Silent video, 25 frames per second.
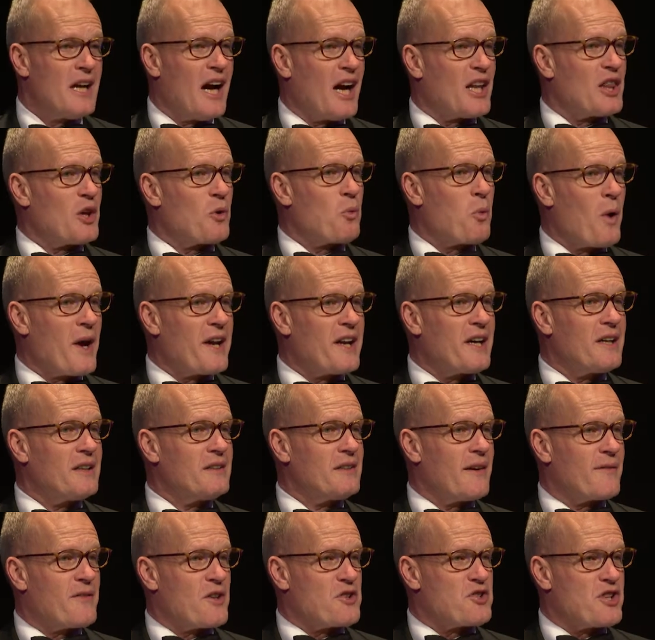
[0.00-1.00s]
And the winner
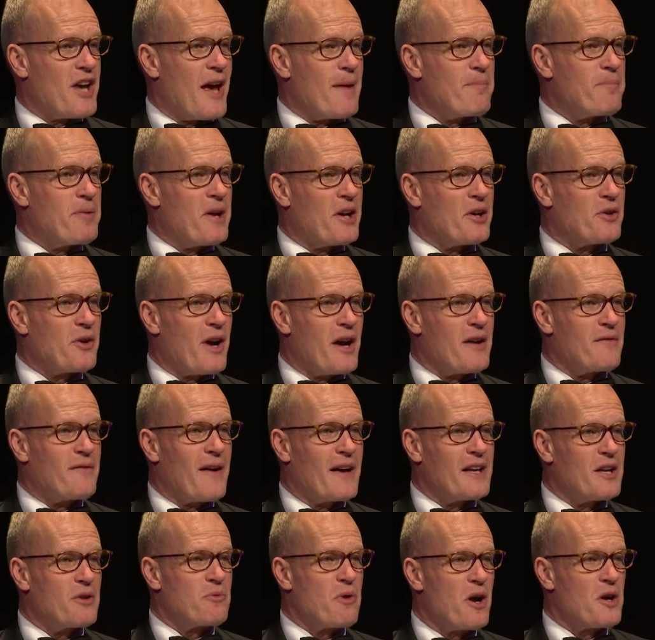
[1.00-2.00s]
of the Champion Great
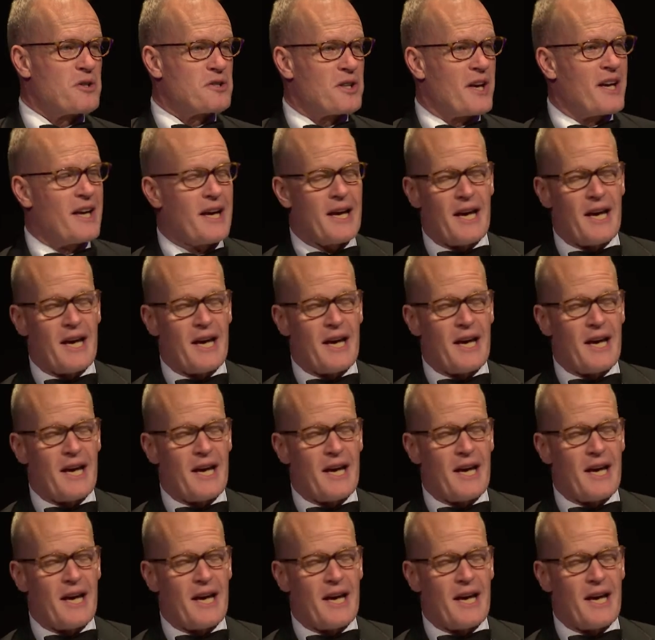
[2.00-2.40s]
Value Rosé